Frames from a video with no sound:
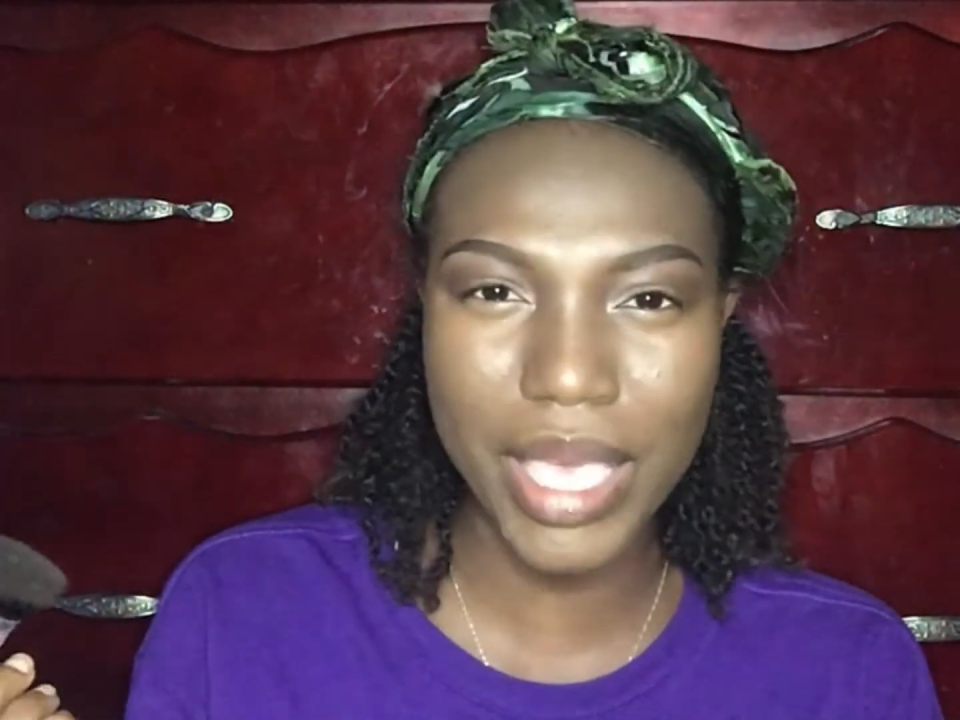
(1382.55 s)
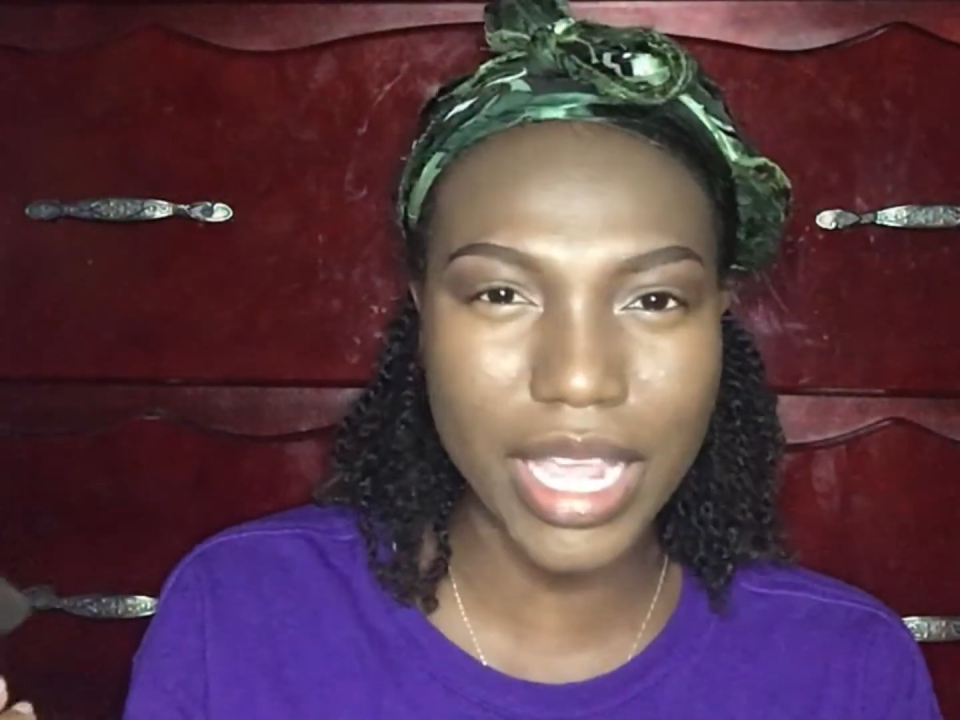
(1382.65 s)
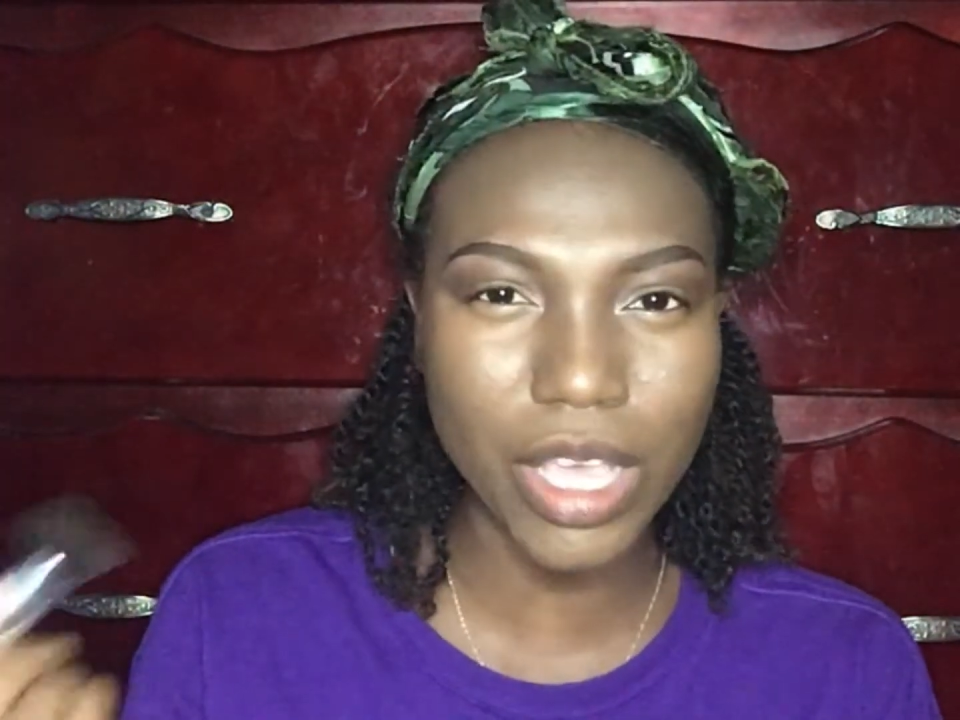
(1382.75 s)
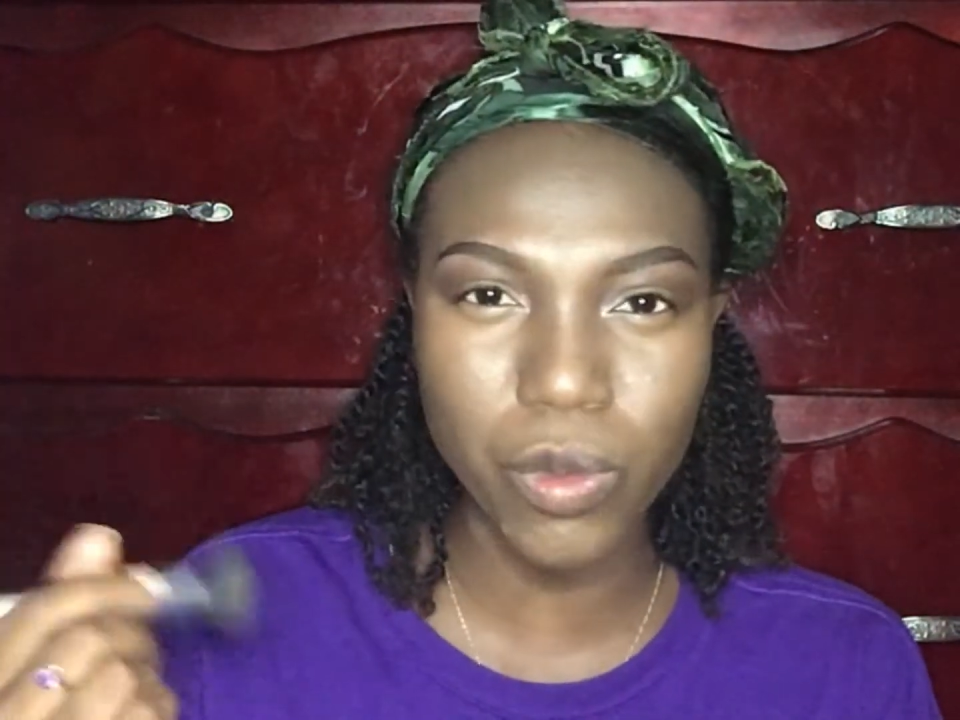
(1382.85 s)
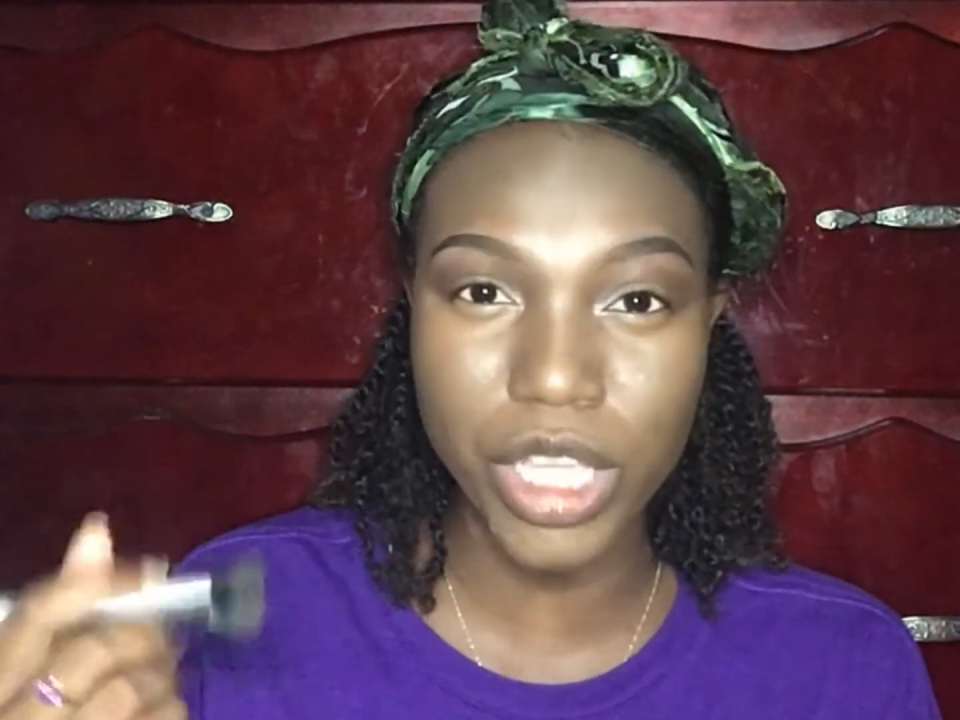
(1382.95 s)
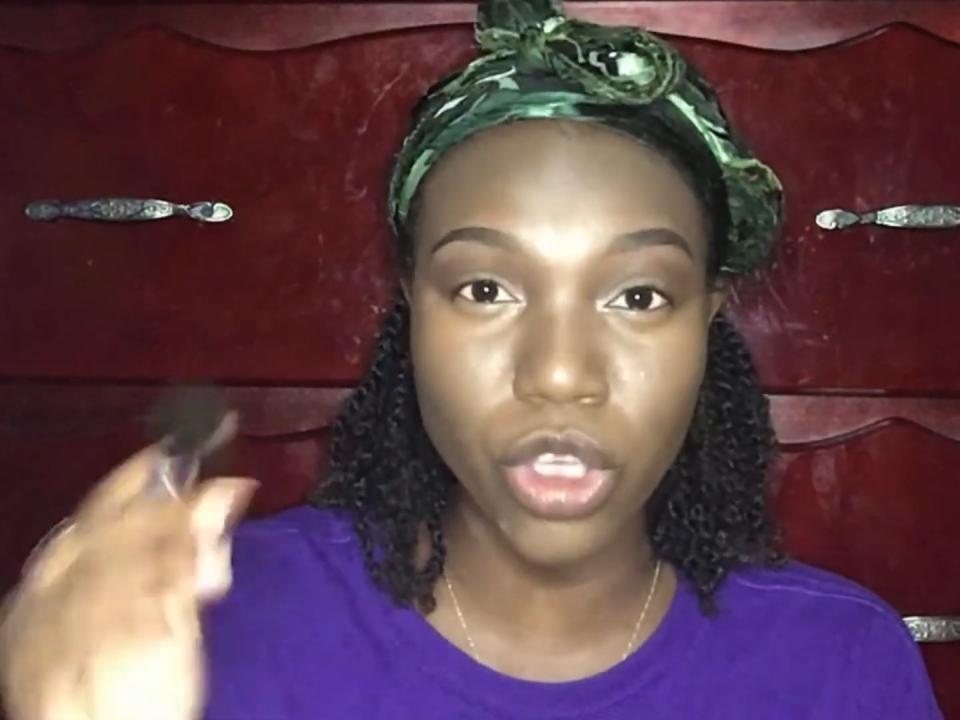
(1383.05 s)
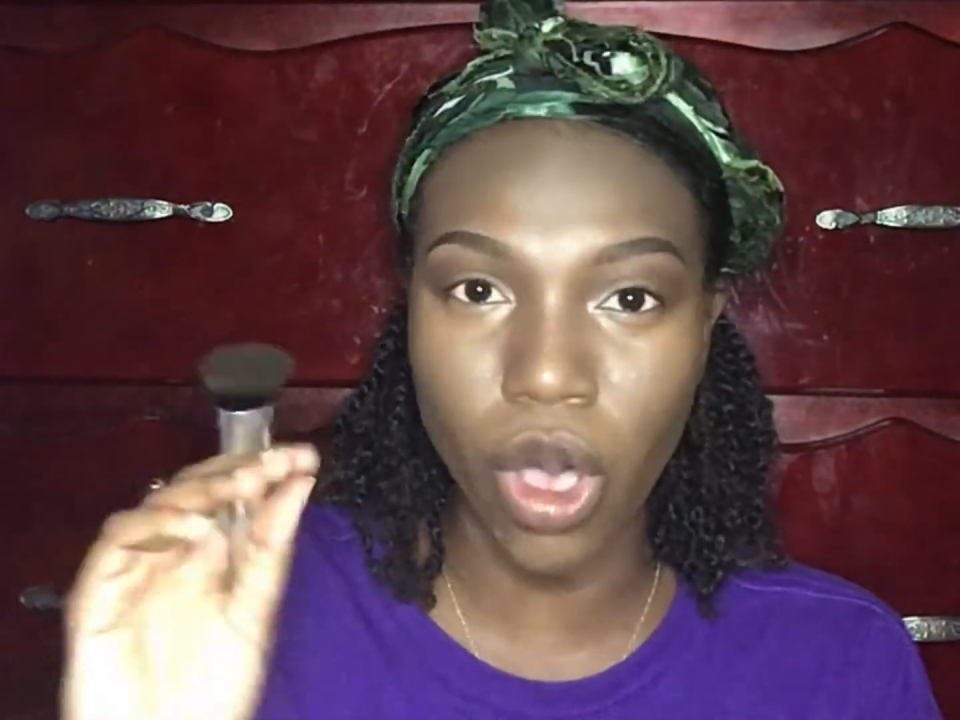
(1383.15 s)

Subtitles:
gaining weight